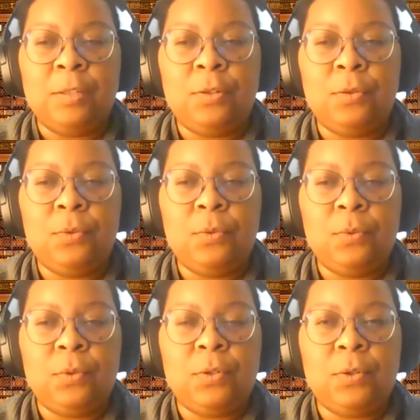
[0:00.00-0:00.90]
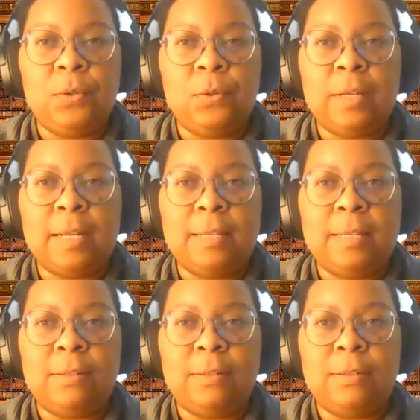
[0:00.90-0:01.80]
two student
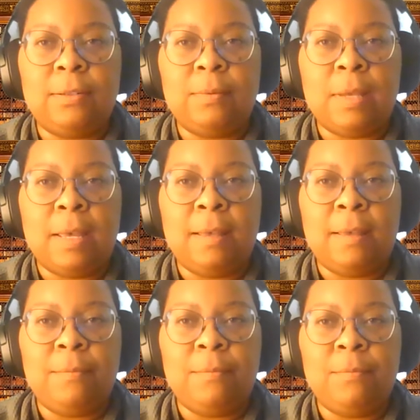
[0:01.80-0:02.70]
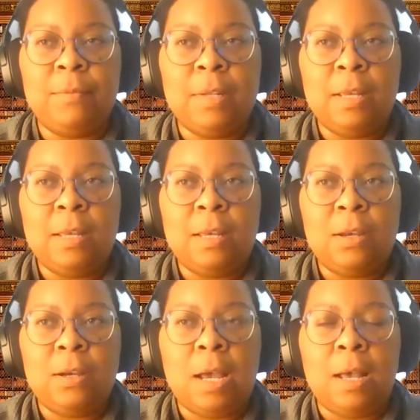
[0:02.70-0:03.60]
organizers
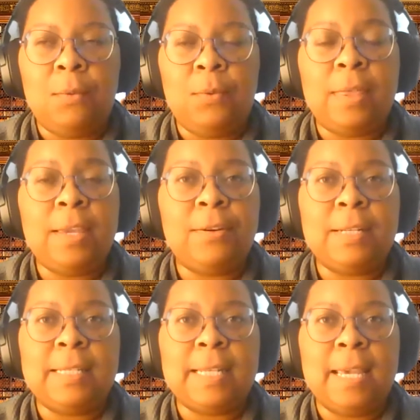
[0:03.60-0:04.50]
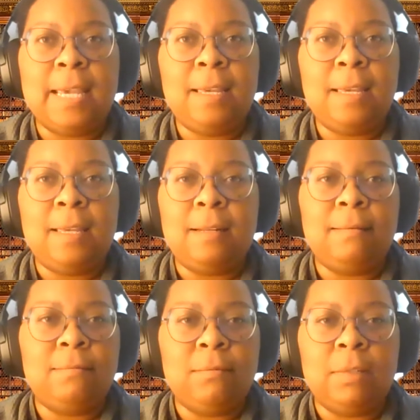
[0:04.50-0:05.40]
with Here to Stay,
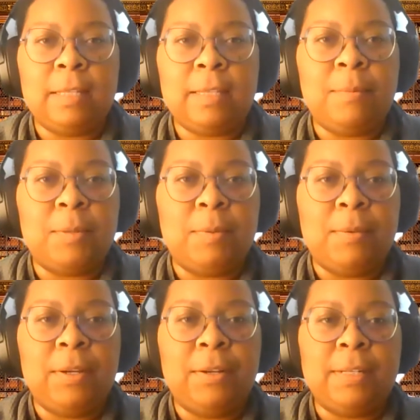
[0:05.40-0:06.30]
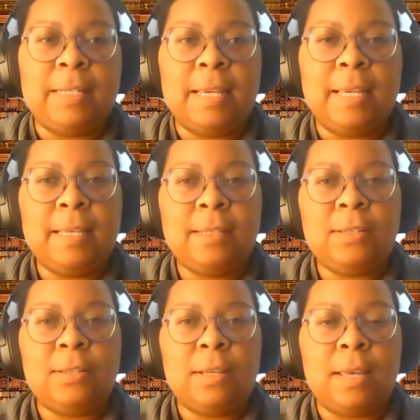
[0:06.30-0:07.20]
and we'll let them explain what Here to Stay
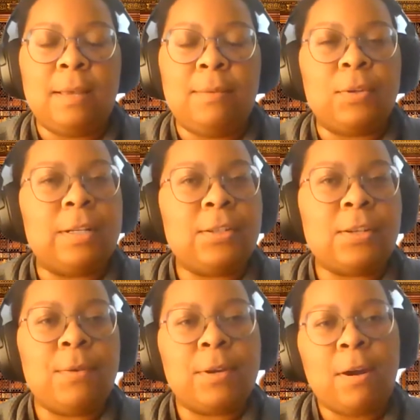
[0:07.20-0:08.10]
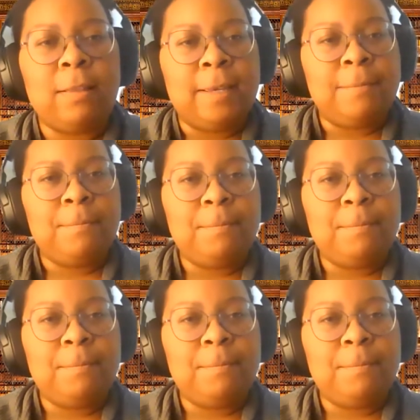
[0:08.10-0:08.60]
is. And we're going to start with Carla.